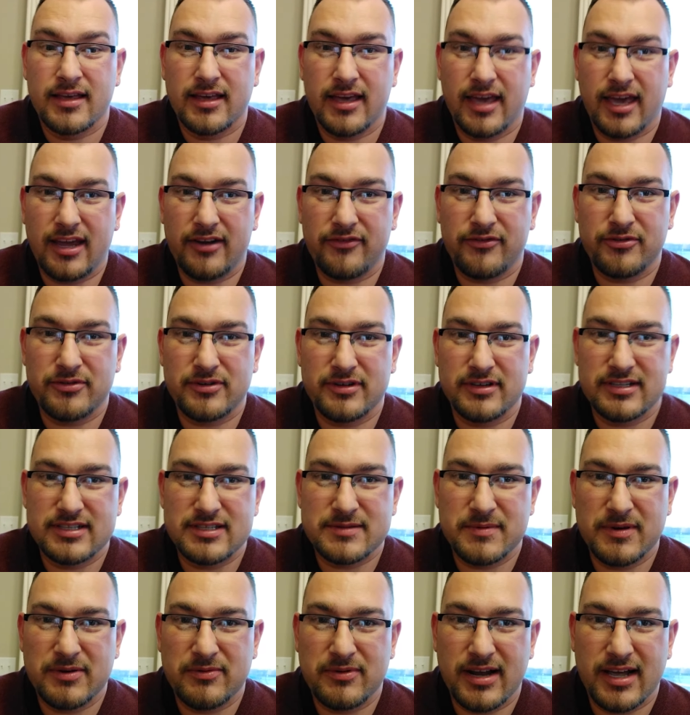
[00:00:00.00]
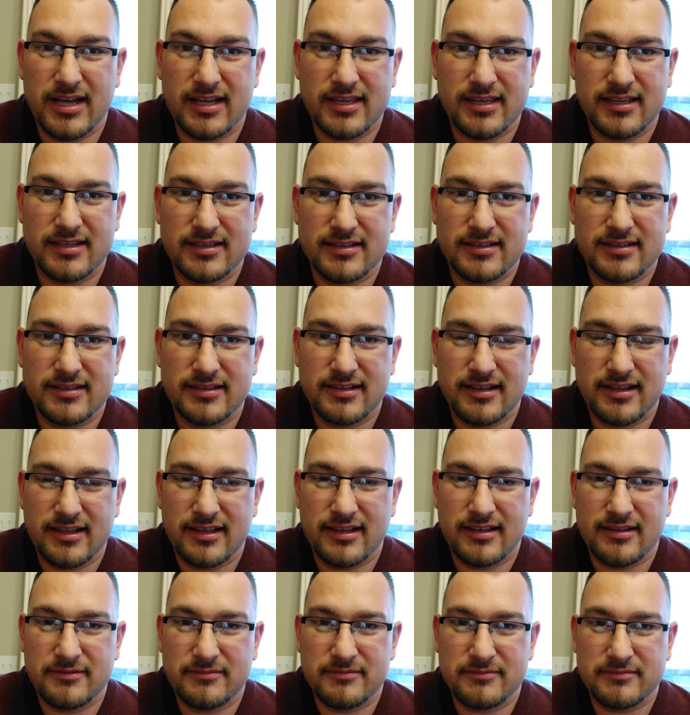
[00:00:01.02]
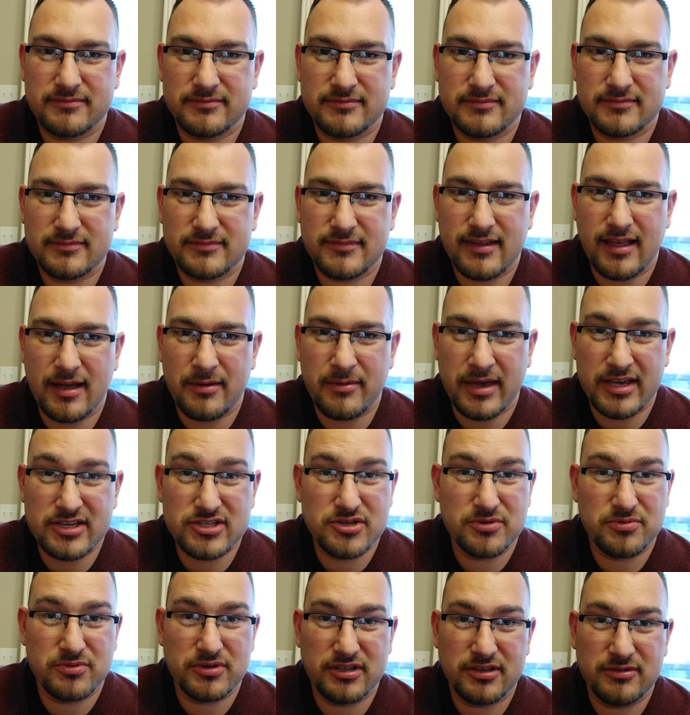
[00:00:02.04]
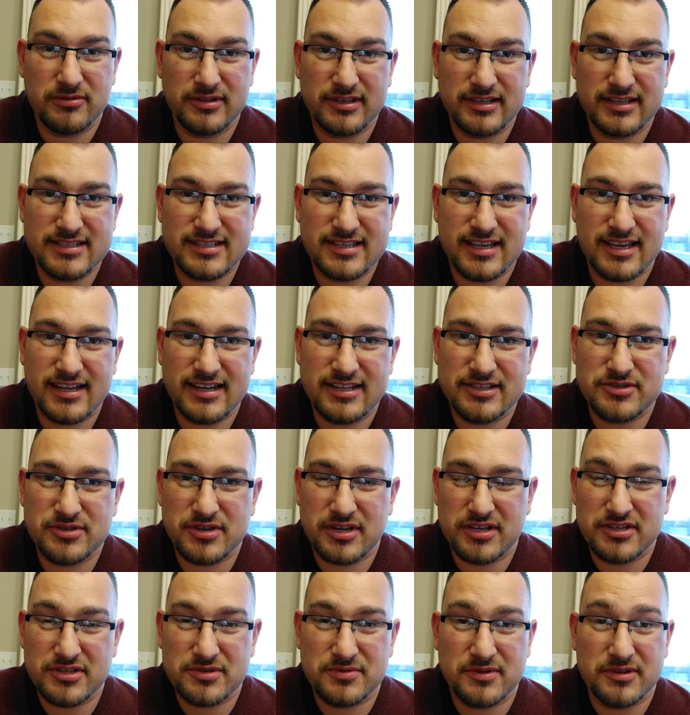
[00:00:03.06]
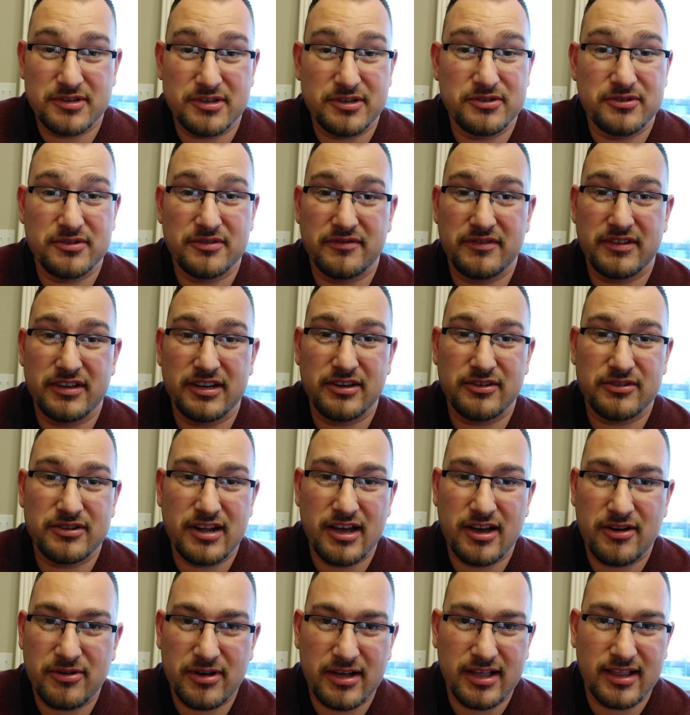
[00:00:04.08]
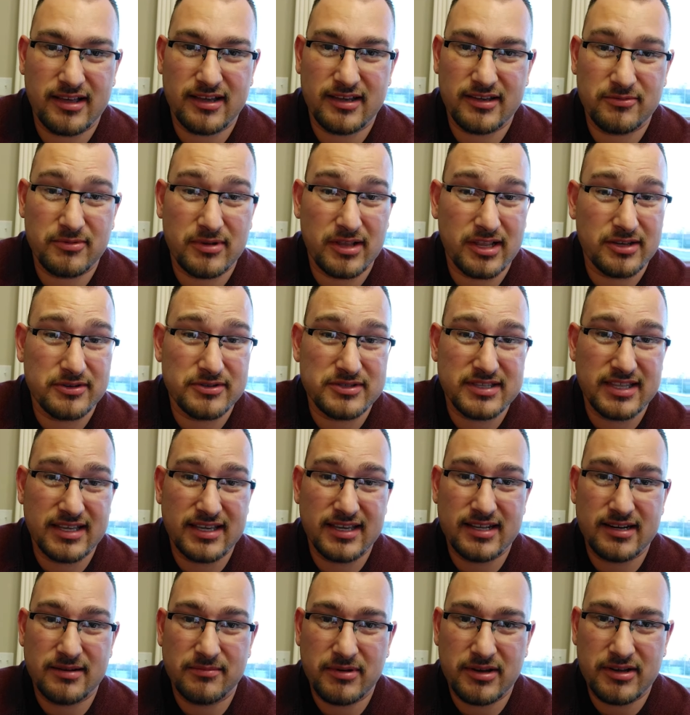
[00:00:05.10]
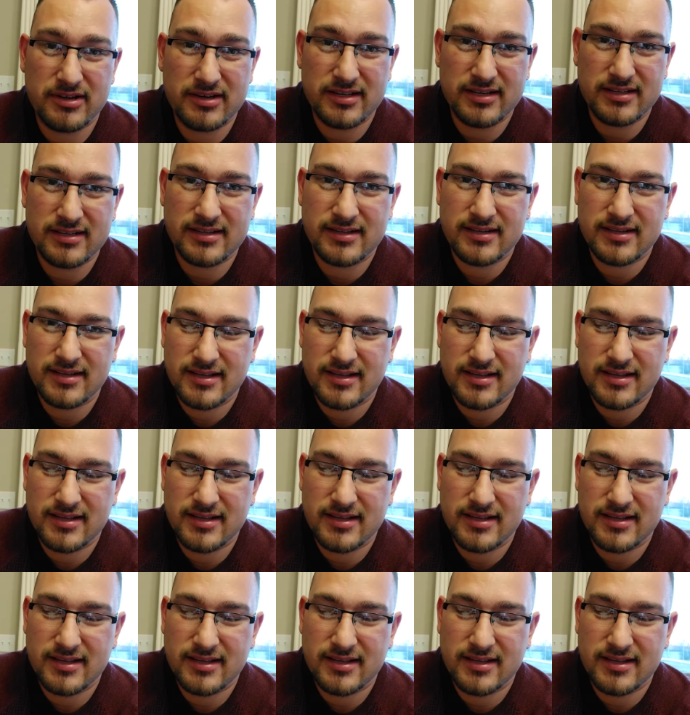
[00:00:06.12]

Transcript: Hey everyone, it's me Rocky. Um, I'm actually really really excited, so I just wanted to do a video now while I while I was thinking about it.